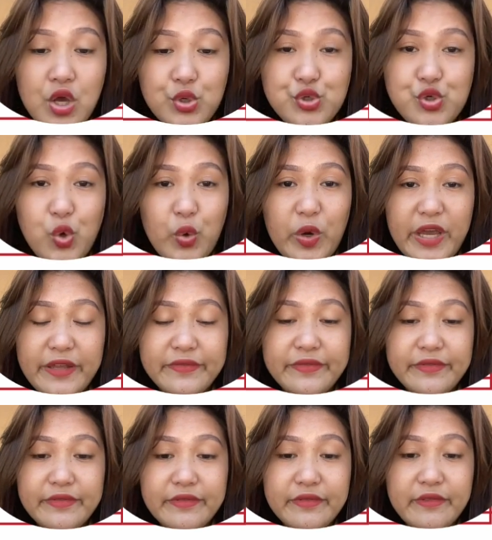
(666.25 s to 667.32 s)
So it
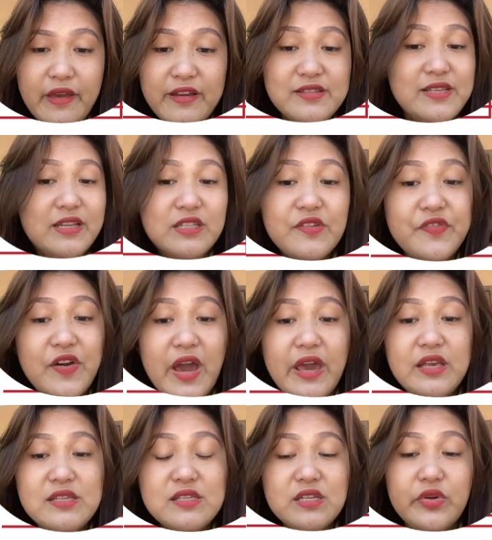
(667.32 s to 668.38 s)

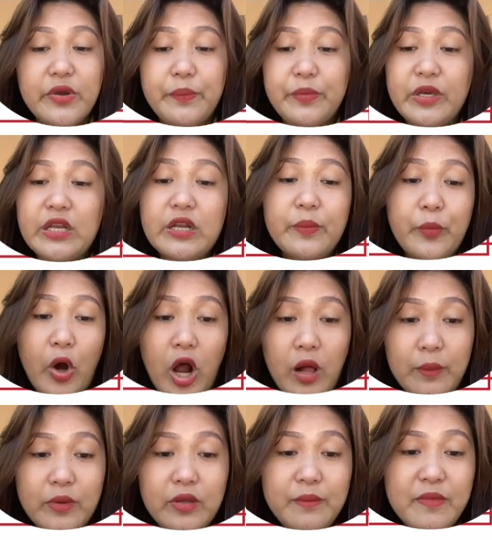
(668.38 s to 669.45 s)
identifies a repeated
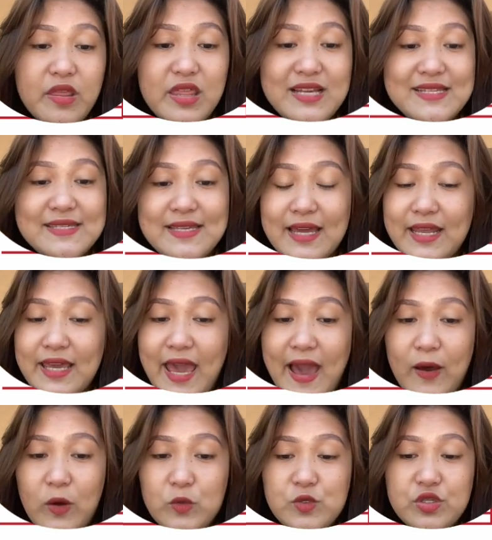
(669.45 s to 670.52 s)
problem and then setting
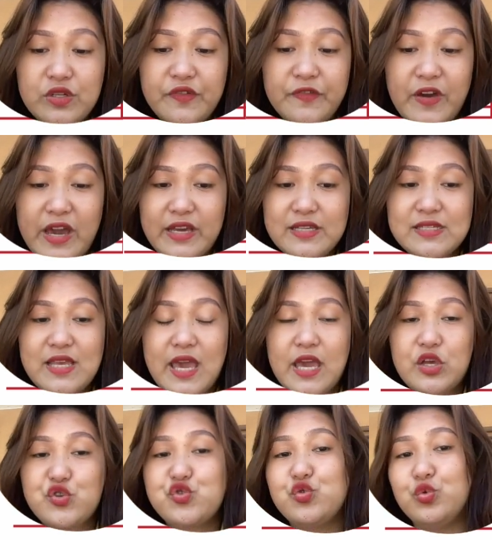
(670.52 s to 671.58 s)
out to devise
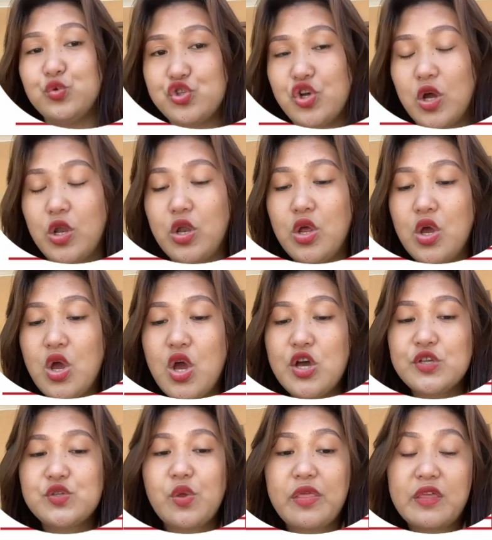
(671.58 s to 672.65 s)
a solution.
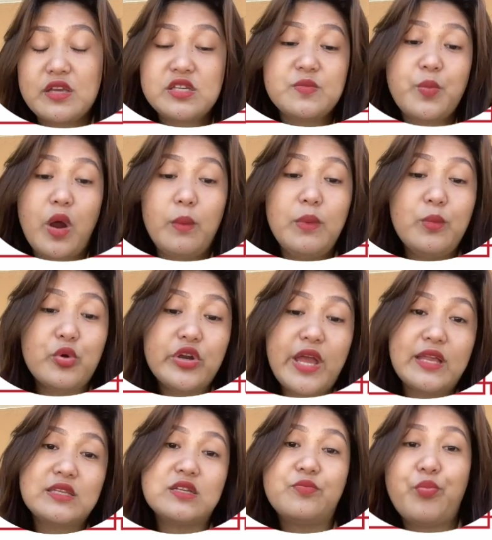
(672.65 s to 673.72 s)
So this problem
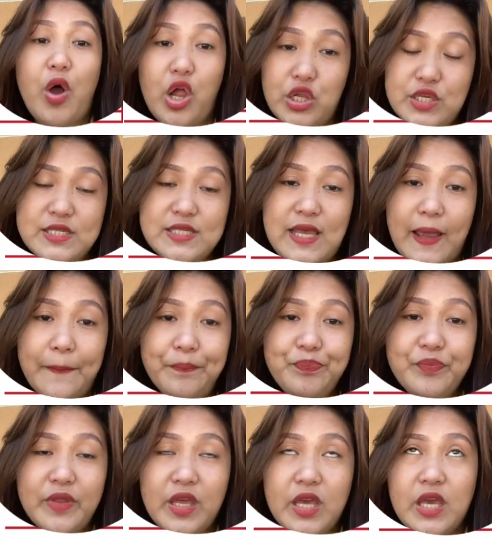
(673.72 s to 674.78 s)
oriented policing,
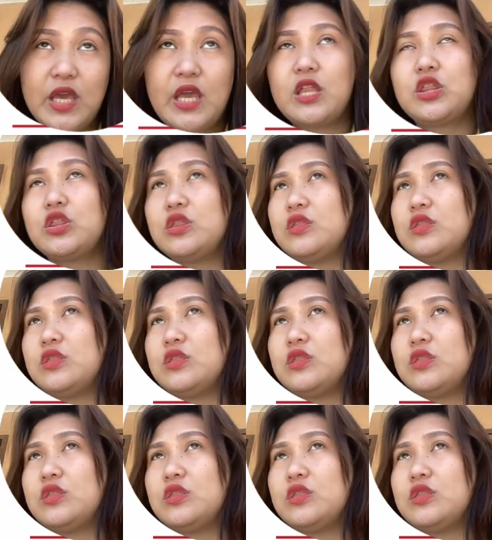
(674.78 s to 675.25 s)
it